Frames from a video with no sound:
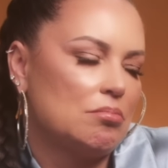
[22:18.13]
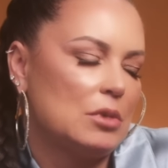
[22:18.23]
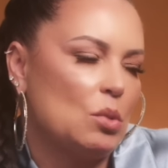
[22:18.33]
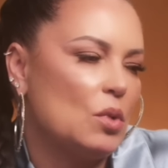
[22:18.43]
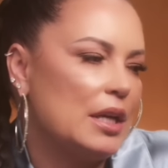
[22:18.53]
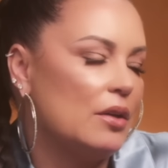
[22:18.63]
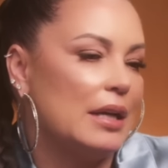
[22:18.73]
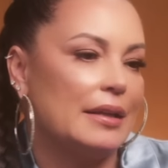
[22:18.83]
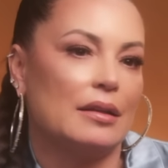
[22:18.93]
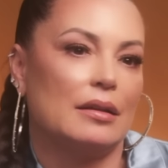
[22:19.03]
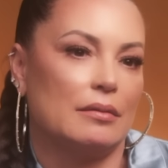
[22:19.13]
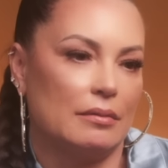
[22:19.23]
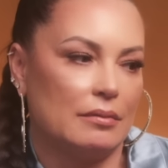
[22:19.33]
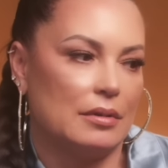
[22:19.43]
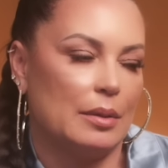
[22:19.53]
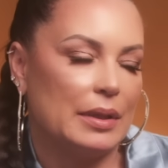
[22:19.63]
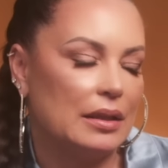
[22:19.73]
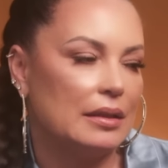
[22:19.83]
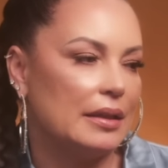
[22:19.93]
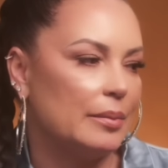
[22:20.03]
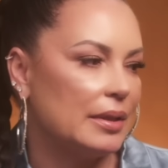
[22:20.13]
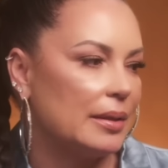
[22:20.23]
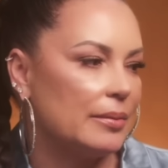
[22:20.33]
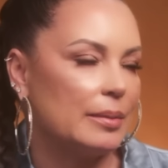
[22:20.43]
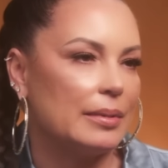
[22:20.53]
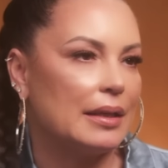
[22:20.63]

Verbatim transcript: the will and the ability to be able to be